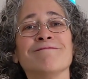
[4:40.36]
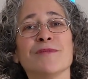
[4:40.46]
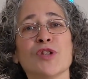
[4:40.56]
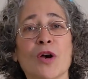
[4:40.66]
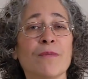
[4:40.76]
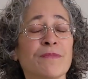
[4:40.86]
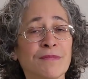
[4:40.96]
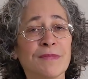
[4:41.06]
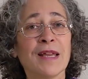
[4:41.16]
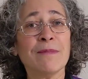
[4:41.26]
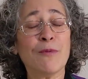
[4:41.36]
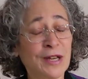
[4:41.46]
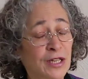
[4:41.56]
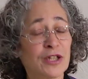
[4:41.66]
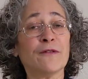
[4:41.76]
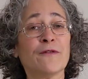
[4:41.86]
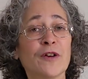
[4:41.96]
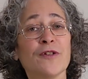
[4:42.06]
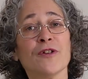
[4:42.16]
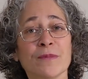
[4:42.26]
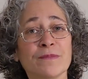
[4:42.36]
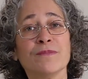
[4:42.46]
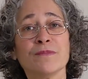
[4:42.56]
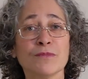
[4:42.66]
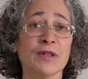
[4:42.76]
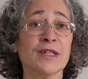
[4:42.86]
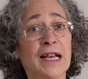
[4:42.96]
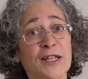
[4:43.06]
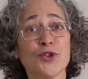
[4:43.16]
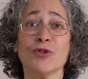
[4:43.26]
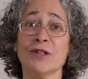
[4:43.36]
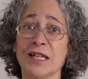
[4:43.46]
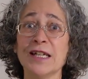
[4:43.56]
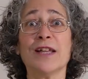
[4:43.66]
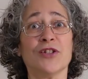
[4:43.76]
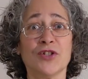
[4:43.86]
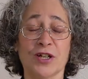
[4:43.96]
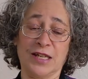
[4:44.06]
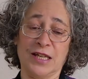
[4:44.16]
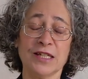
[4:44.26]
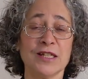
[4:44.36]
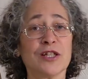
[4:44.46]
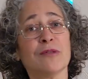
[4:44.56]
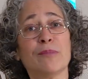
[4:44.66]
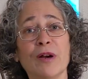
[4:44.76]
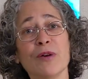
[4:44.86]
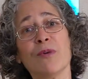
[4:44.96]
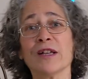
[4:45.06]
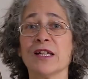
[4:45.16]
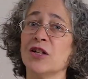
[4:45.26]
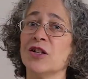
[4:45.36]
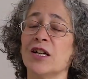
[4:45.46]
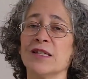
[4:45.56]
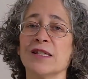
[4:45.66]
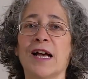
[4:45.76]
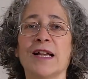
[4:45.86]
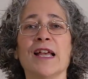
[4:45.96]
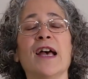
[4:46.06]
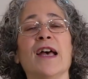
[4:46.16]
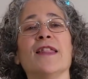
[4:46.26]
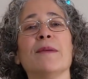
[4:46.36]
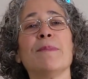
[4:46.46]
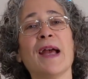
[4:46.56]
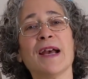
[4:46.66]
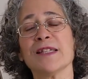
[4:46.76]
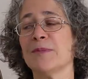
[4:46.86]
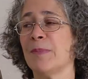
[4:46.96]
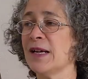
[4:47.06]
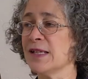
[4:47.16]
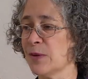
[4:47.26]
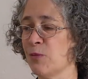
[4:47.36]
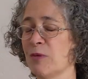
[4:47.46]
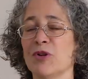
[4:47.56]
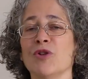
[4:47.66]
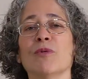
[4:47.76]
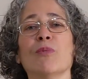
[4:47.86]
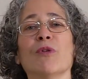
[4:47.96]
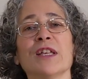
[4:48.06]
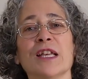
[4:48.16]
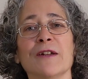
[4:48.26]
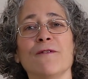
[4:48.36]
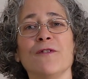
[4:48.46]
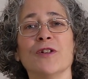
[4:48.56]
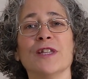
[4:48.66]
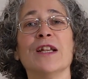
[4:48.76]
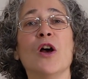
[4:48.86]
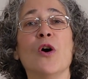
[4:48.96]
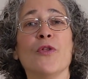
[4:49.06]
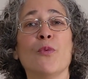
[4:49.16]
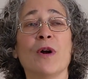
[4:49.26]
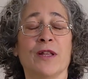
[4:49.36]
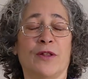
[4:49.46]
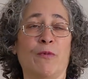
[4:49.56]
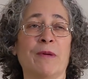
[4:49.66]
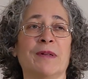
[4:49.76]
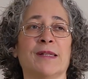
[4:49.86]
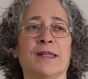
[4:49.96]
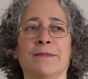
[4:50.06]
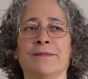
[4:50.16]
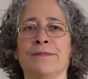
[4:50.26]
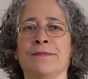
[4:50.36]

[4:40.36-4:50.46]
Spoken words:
So they went a little further, with Nasruddin on the donkey and his little boy walking alongside. They passed by some women who were working in a field, and one of the women said,